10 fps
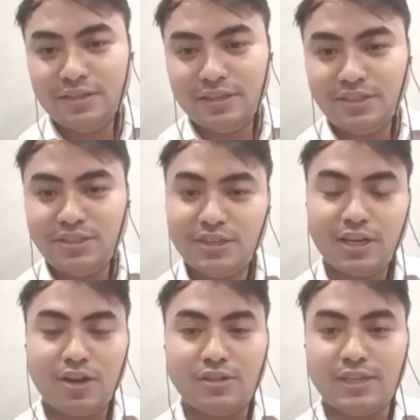yes
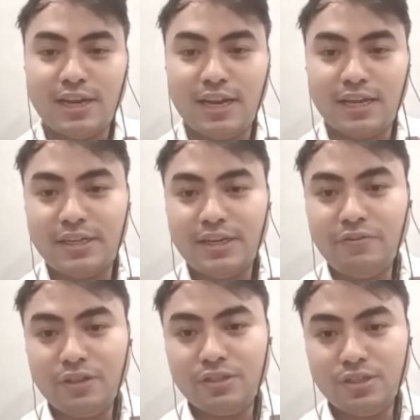i got
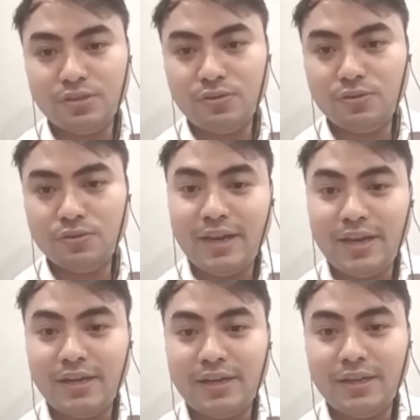selected with cisco
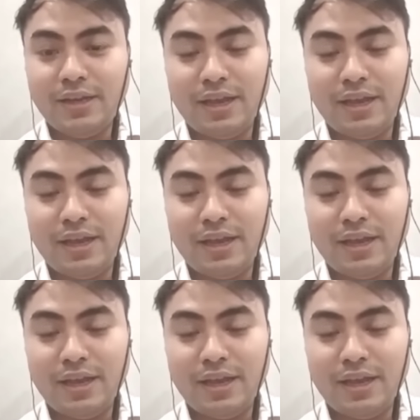and